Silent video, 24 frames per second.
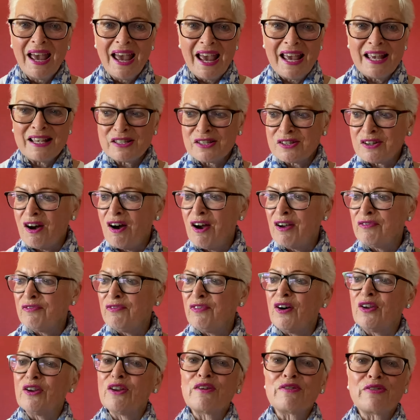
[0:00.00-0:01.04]
as I
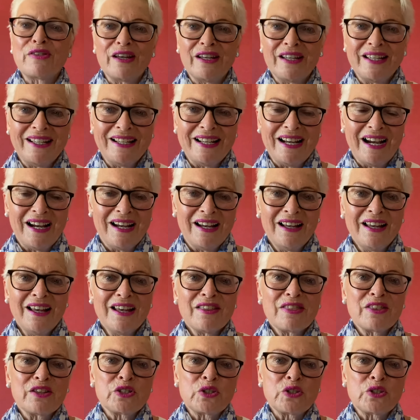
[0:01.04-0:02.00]
follow the